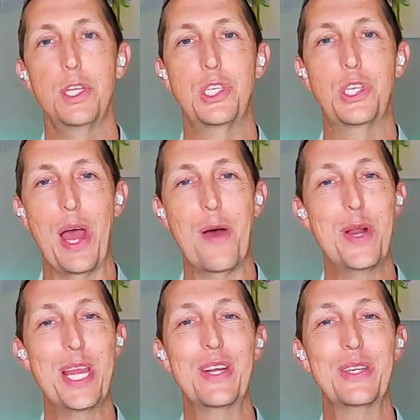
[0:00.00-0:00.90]
So how
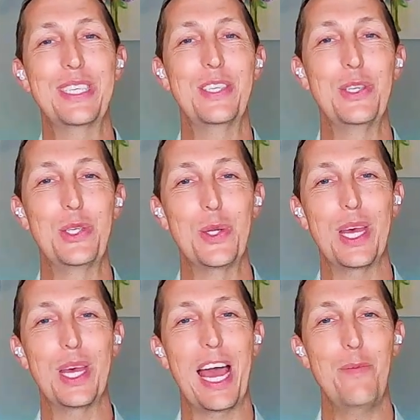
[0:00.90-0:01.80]
many years did you do
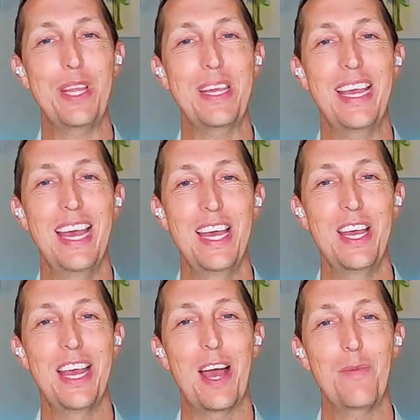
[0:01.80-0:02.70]
that? How
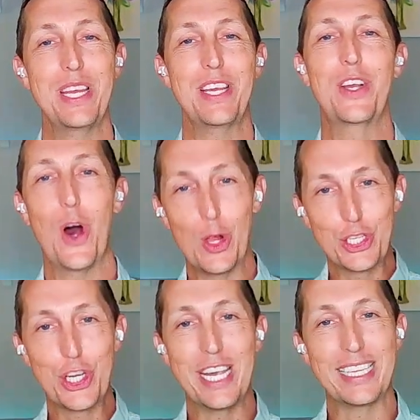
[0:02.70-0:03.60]
many
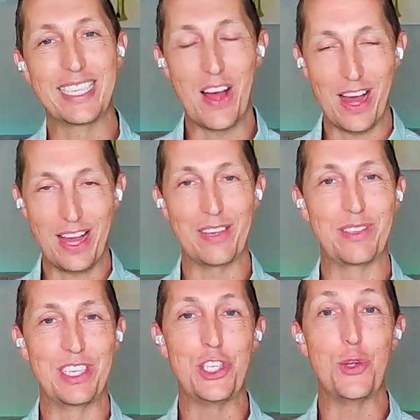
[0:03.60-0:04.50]
college kids'
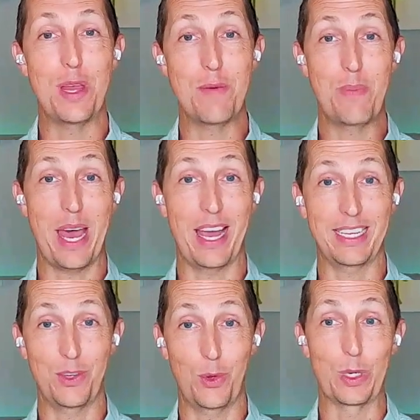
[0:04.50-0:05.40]
lives did you
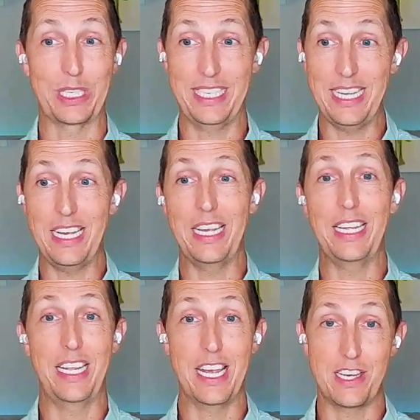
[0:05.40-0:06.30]
impact or
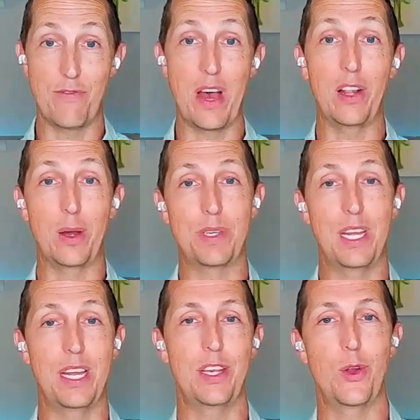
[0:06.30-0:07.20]
see get developed
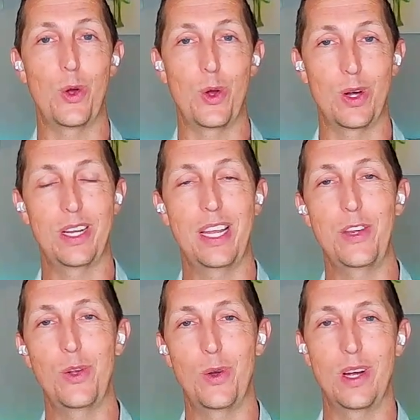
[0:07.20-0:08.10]
in your
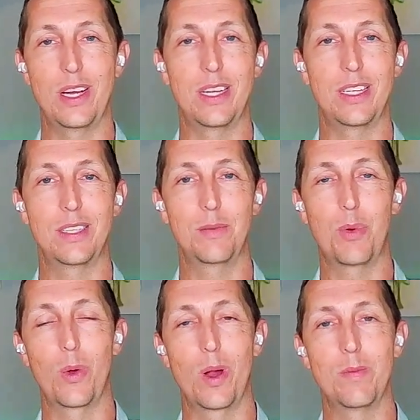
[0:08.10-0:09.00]

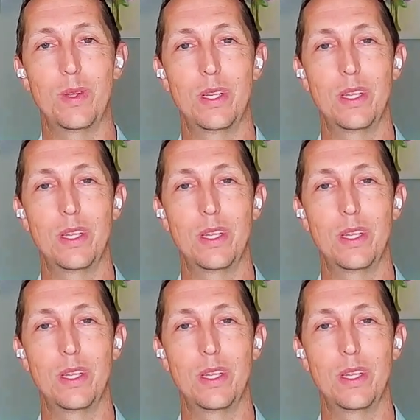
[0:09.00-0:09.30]
program?